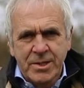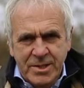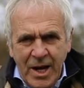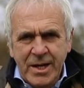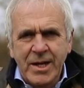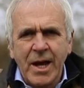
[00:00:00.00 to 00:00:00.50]

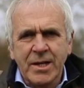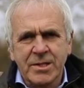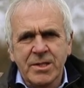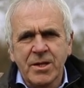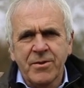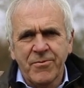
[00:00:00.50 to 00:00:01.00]

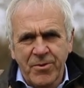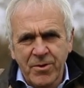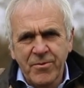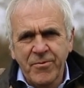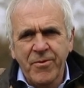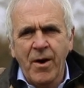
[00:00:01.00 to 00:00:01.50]
TEDx Food
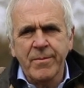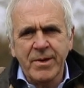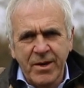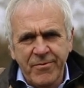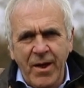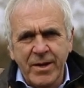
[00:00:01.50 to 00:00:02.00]
and
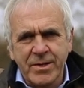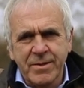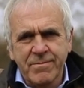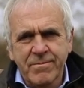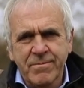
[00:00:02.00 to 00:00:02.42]
Farming event.